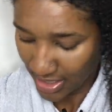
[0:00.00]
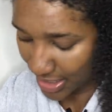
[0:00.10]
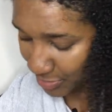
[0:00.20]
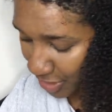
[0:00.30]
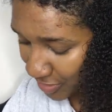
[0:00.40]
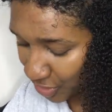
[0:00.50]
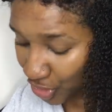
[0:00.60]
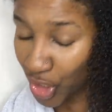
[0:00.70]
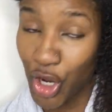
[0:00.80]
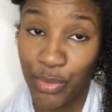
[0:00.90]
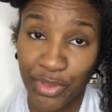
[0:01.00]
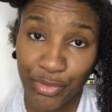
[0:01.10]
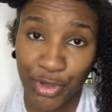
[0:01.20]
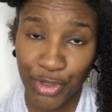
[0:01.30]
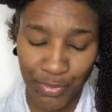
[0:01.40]
I'm going to comb
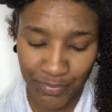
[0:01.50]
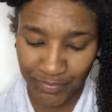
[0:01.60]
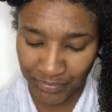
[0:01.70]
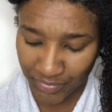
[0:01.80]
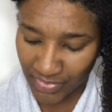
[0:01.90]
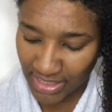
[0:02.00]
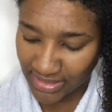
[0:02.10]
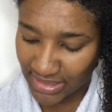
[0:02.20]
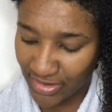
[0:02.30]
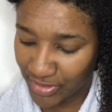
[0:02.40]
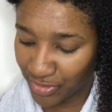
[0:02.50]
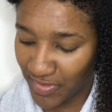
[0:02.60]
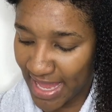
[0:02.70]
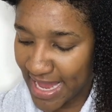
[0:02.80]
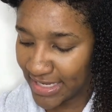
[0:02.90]
through to get rid
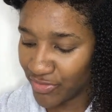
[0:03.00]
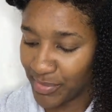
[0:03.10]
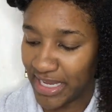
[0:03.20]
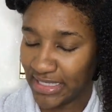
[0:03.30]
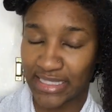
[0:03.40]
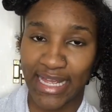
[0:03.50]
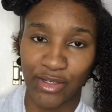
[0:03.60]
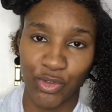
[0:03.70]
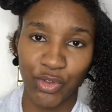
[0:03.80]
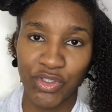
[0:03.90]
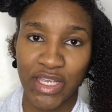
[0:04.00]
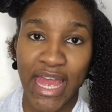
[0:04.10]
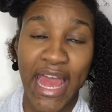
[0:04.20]
of any remaining tangles